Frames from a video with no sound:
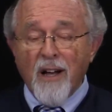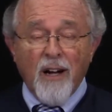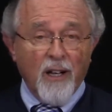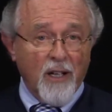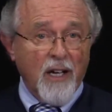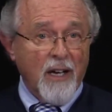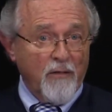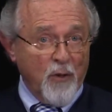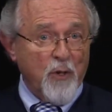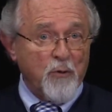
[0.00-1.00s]
I'll have
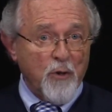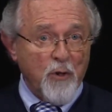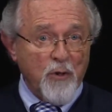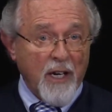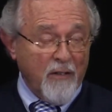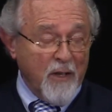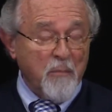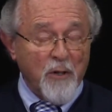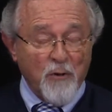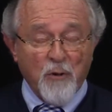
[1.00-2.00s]
you introduce have them
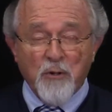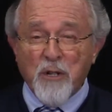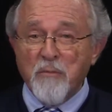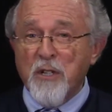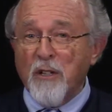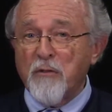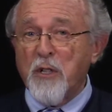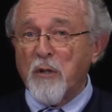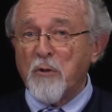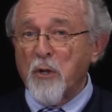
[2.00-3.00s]
introduce themselves
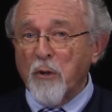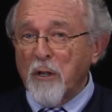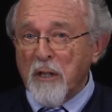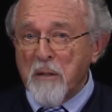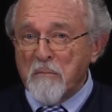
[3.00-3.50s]
to you shortly.